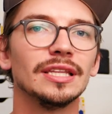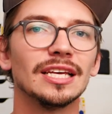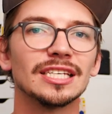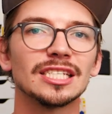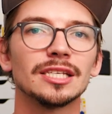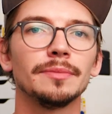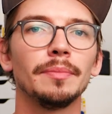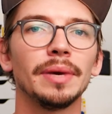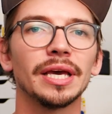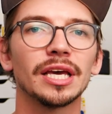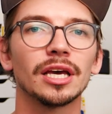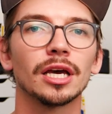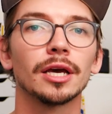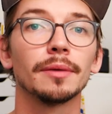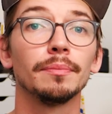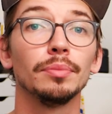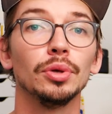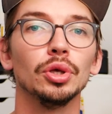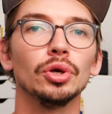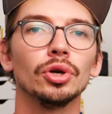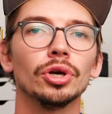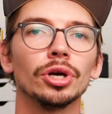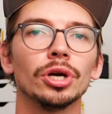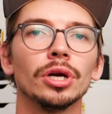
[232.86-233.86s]
doesn't make a
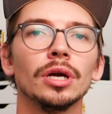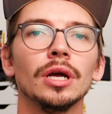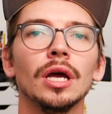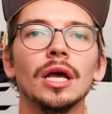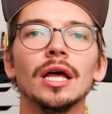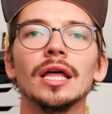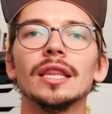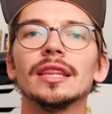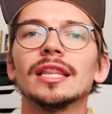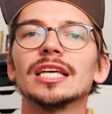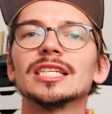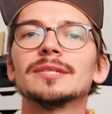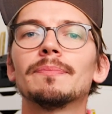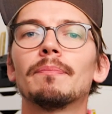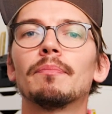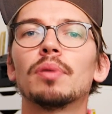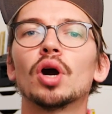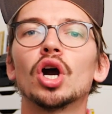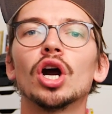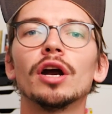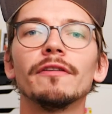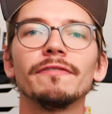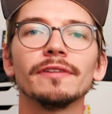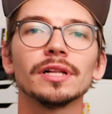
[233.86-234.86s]
computer that's
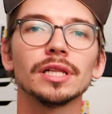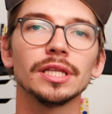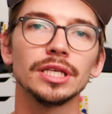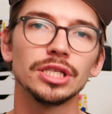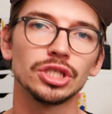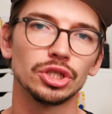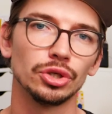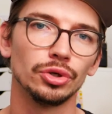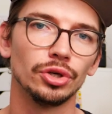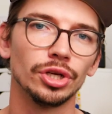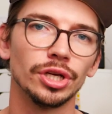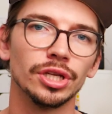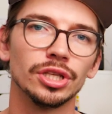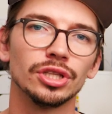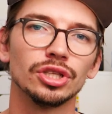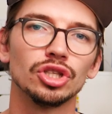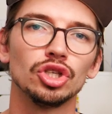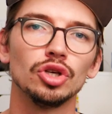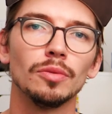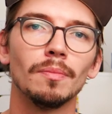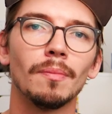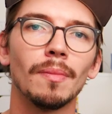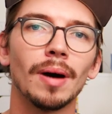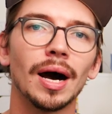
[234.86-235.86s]
perfectly suited
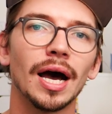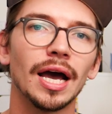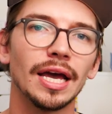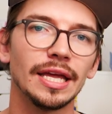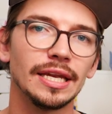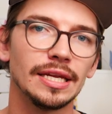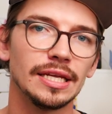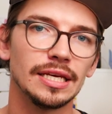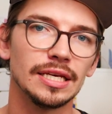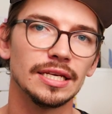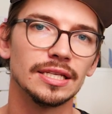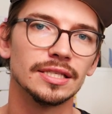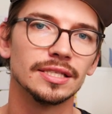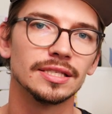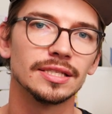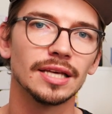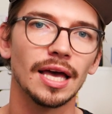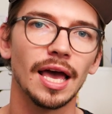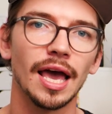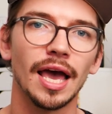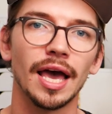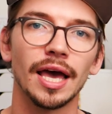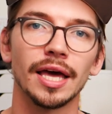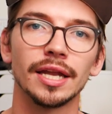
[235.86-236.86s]
to my needs
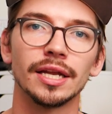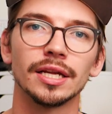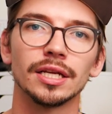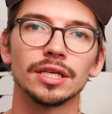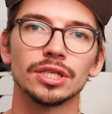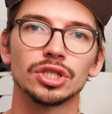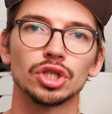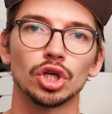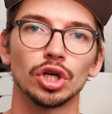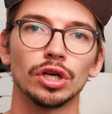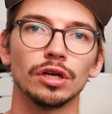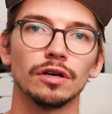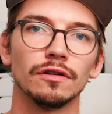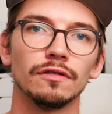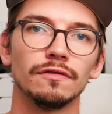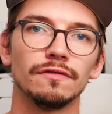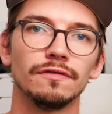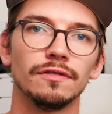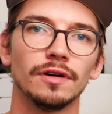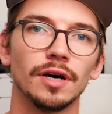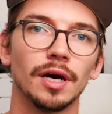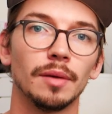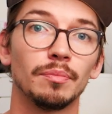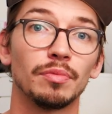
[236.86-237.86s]
and sort
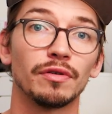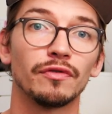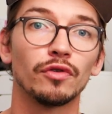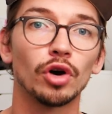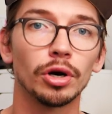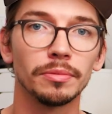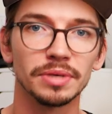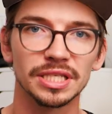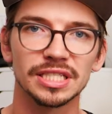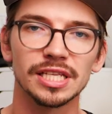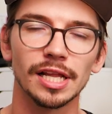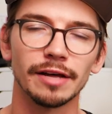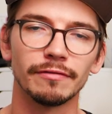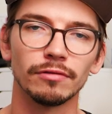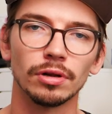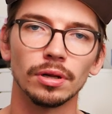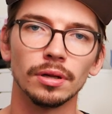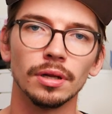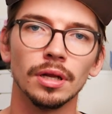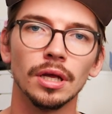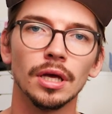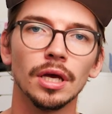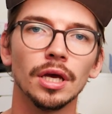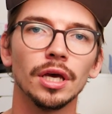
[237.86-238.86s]
of performance
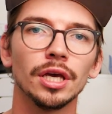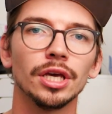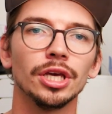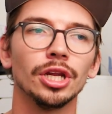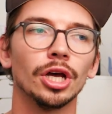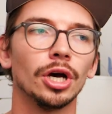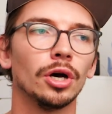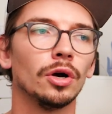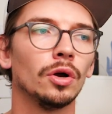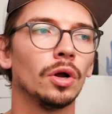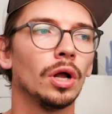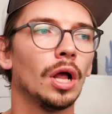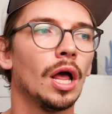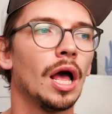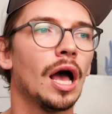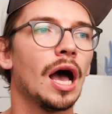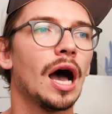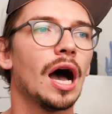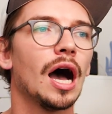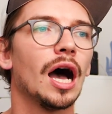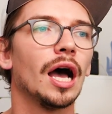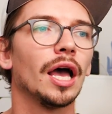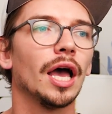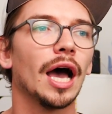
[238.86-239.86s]
level.
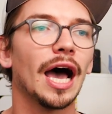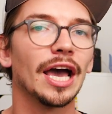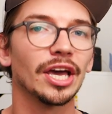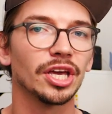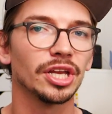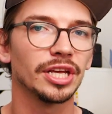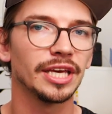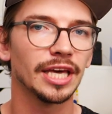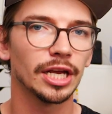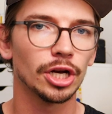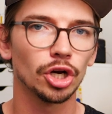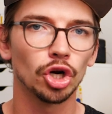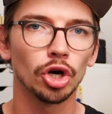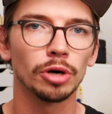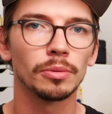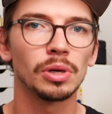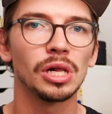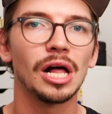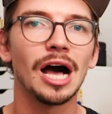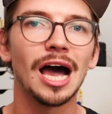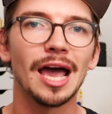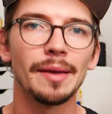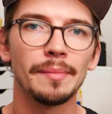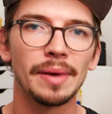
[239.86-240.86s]
I could a
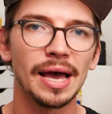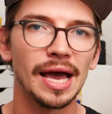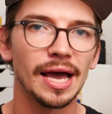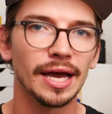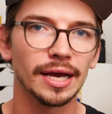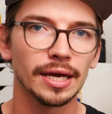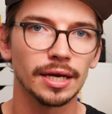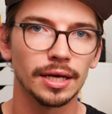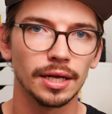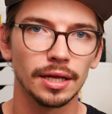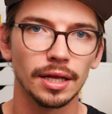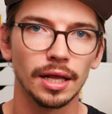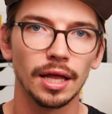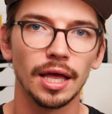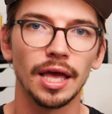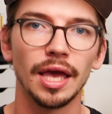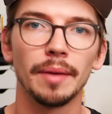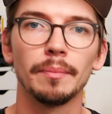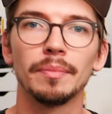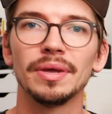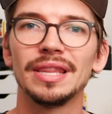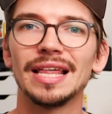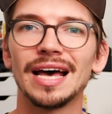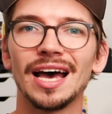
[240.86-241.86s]
normal iMac,
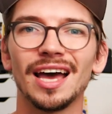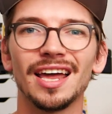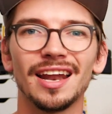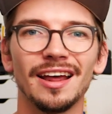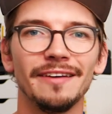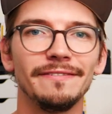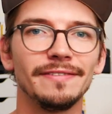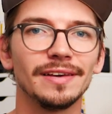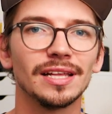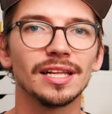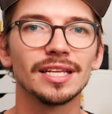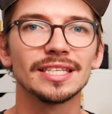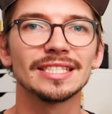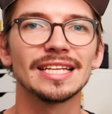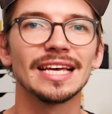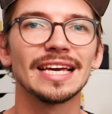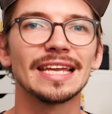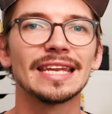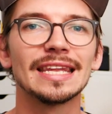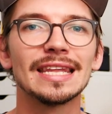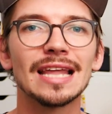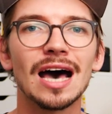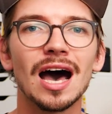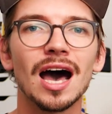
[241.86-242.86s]
but that I feel is
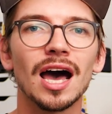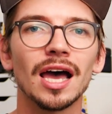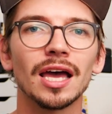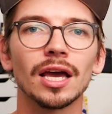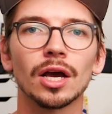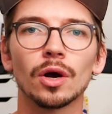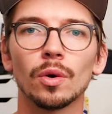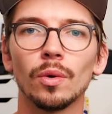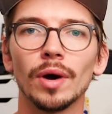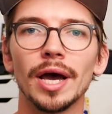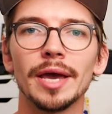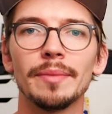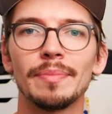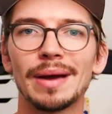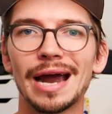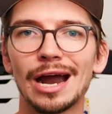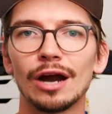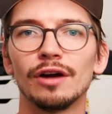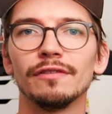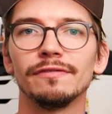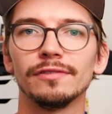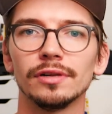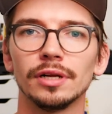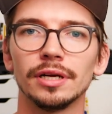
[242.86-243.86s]
not quite
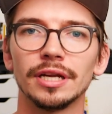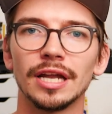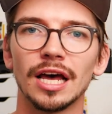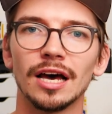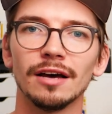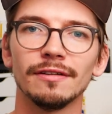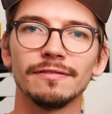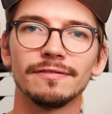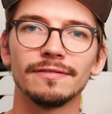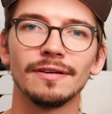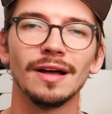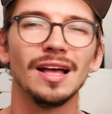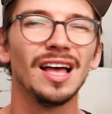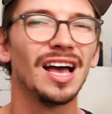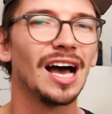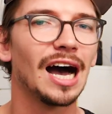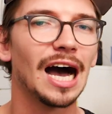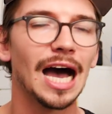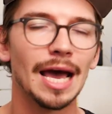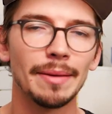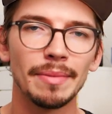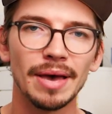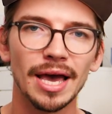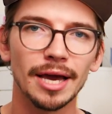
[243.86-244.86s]
powerful enough.
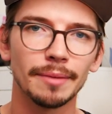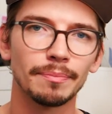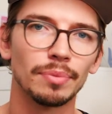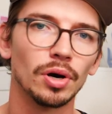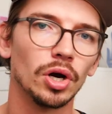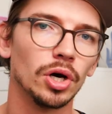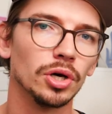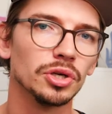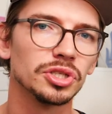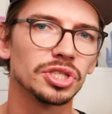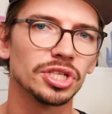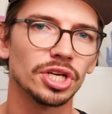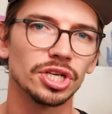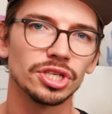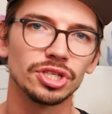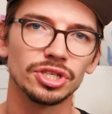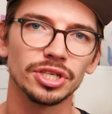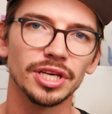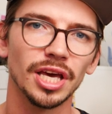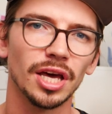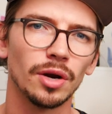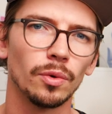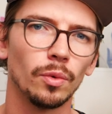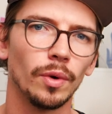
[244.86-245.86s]
iMac Pro starts to
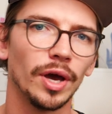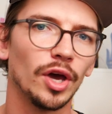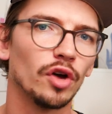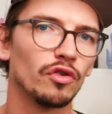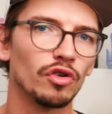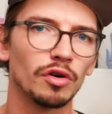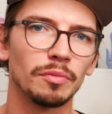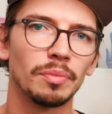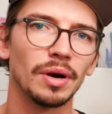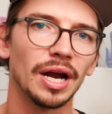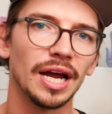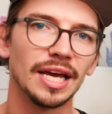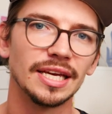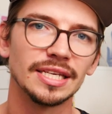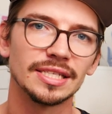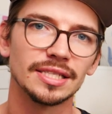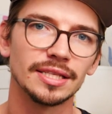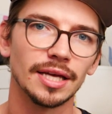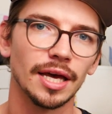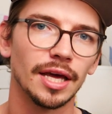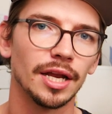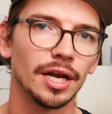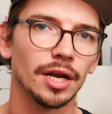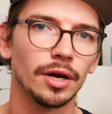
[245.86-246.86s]
get way
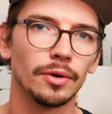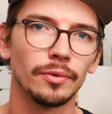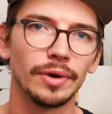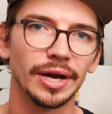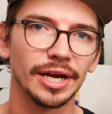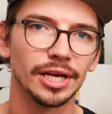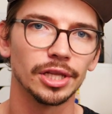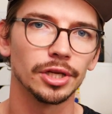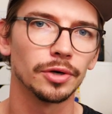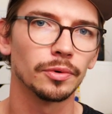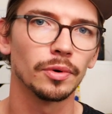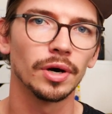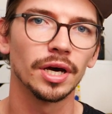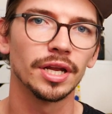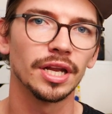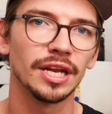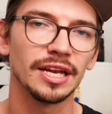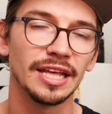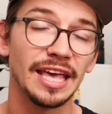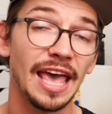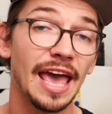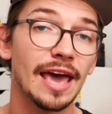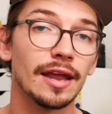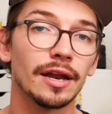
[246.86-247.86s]
overpriced, and a regular one
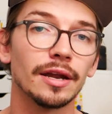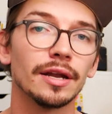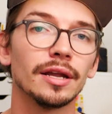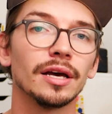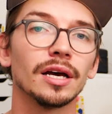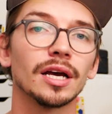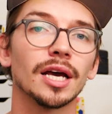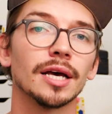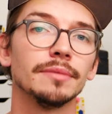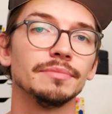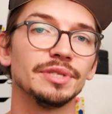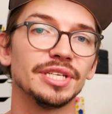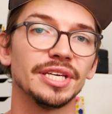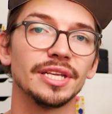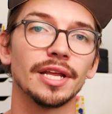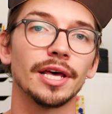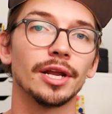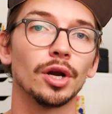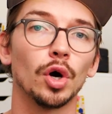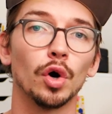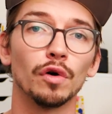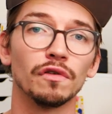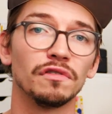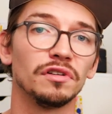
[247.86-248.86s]
in Canada comes in
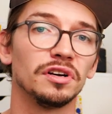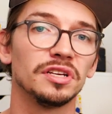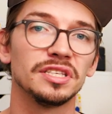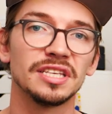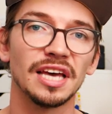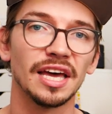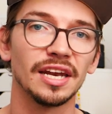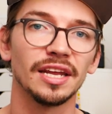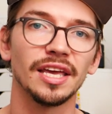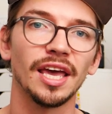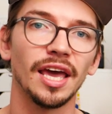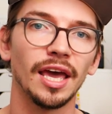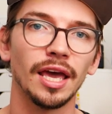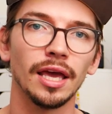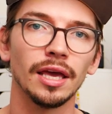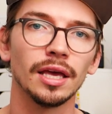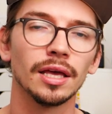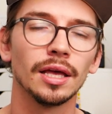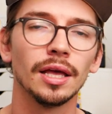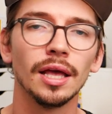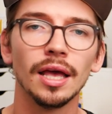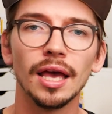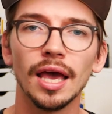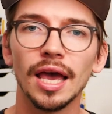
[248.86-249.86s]
at over
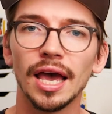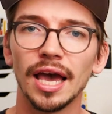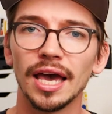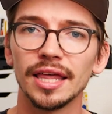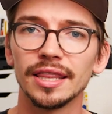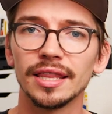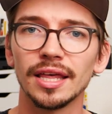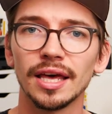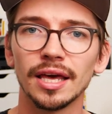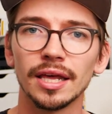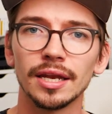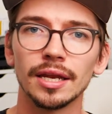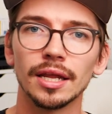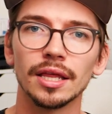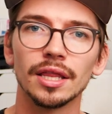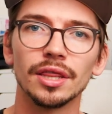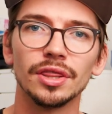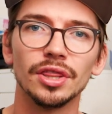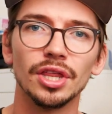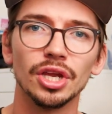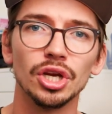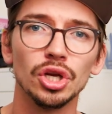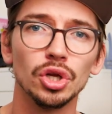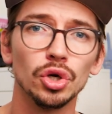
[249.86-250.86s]
10K. And
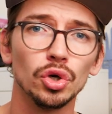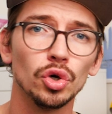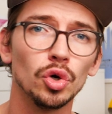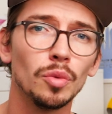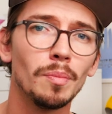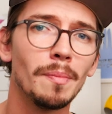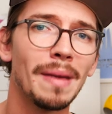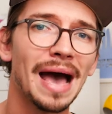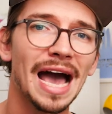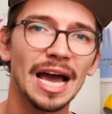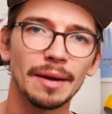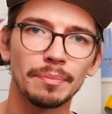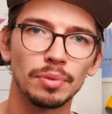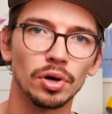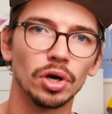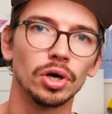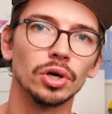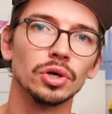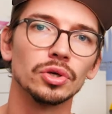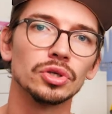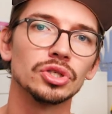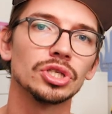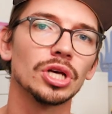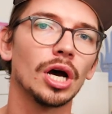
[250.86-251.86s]
then the new Mac
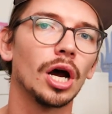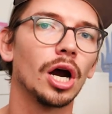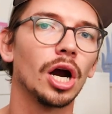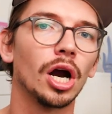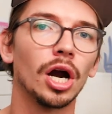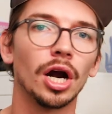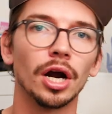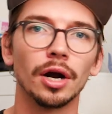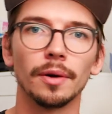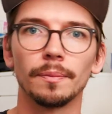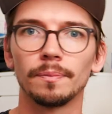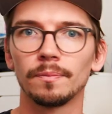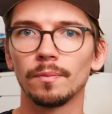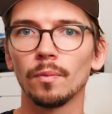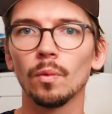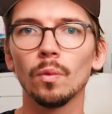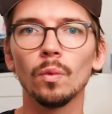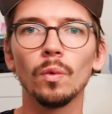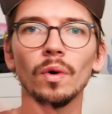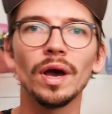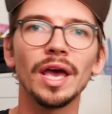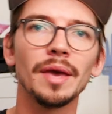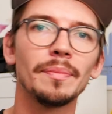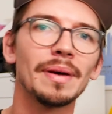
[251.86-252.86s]
Pros are
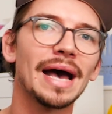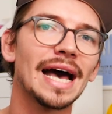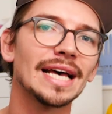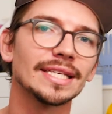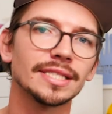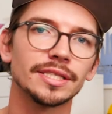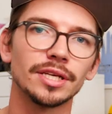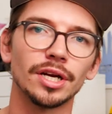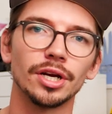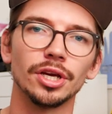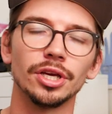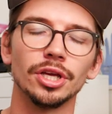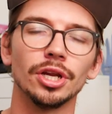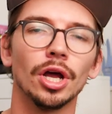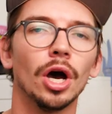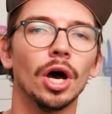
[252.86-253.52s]
way past there,